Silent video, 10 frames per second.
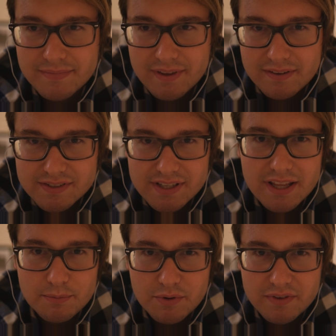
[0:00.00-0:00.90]
Have you seen
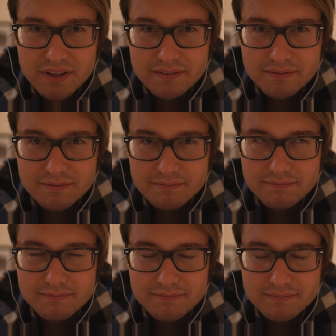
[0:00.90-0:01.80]
that movie?
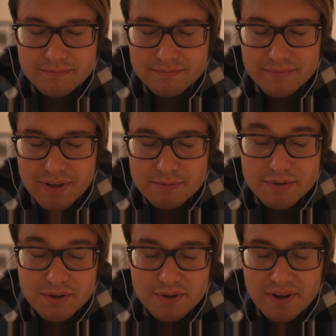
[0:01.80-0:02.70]
I'm
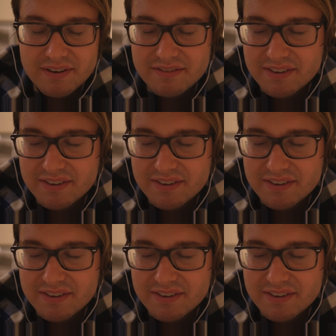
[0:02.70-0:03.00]
sure you have.